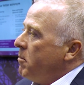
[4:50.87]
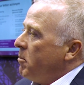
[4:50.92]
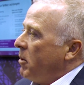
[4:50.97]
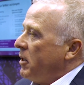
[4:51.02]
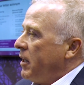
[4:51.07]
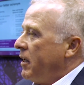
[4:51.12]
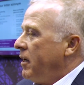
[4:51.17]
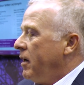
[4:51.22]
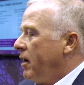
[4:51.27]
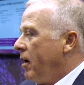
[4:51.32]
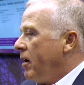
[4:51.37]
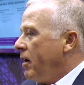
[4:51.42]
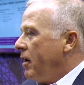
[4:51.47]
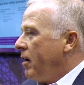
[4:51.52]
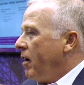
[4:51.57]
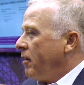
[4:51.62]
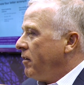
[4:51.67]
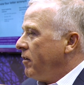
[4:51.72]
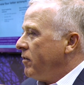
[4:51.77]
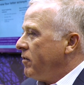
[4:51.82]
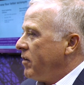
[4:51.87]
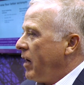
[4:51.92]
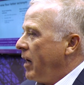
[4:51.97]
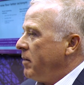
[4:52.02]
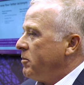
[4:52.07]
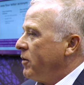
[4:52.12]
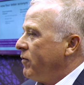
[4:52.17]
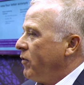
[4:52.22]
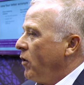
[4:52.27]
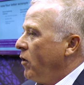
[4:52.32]
But then in, in other
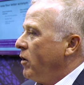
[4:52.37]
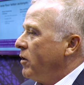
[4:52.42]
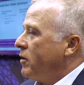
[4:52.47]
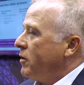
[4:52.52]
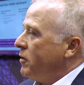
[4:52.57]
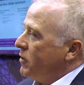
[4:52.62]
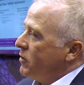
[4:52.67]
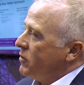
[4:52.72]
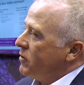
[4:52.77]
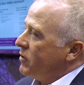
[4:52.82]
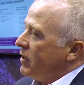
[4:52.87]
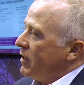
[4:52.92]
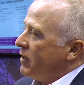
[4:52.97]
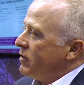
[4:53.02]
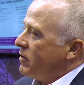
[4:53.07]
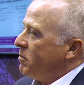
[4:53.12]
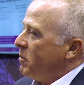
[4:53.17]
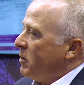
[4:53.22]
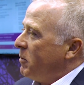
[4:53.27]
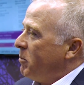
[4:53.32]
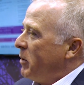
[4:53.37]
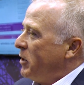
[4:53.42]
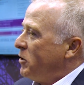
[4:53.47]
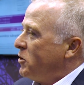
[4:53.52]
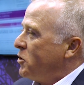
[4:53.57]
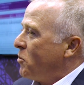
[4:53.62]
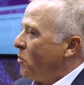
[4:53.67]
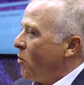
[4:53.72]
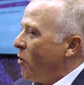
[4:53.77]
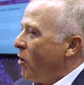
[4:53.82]
types of verticals, it's, it's been
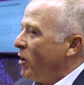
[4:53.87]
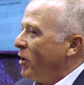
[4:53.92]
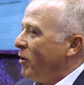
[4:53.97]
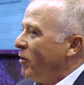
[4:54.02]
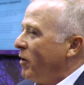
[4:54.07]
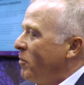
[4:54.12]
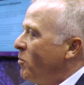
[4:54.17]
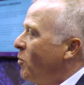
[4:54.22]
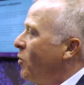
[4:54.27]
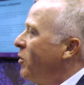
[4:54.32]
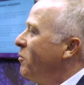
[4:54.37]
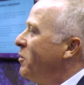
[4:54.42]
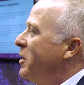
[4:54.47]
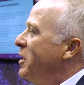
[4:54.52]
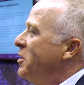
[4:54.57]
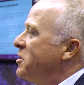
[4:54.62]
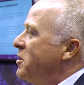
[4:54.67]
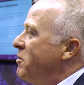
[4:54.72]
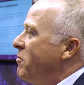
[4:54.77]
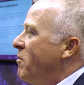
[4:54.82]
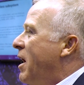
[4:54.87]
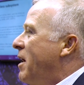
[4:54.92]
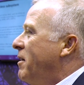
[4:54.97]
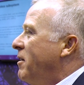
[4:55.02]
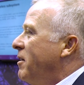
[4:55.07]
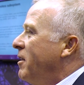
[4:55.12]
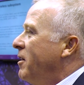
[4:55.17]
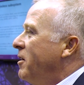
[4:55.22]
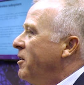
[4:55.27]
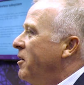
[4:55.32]
stronger in one region
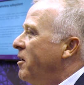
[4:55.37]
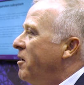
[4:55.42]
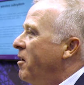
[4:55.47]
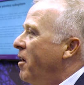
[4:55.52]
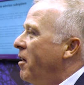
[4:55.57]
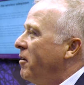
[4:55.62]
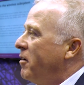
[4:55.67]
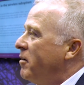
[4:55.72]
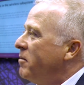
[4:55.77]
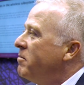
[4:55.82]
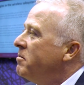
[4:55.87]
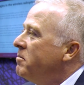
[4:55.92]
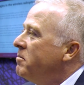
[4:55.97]
rather than another.